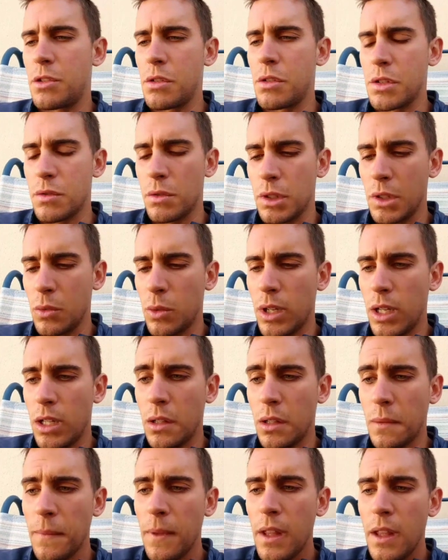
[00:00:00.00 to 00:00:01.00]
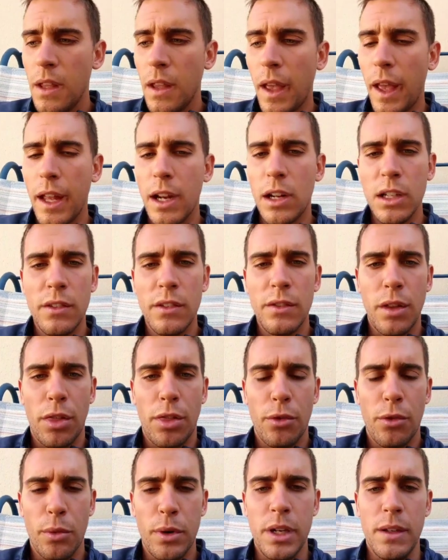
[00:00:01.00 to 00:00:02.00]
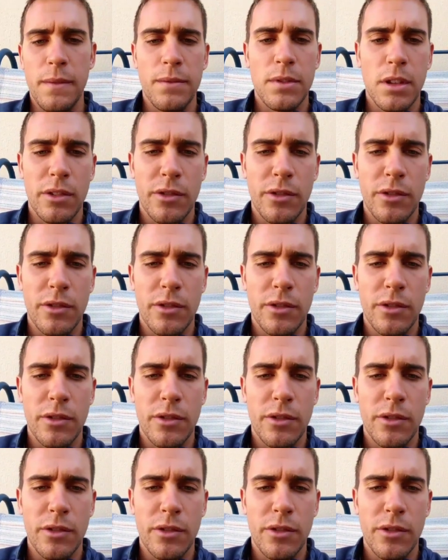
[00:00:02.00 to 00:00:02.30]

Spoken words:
that do this really well, and I'll give you three.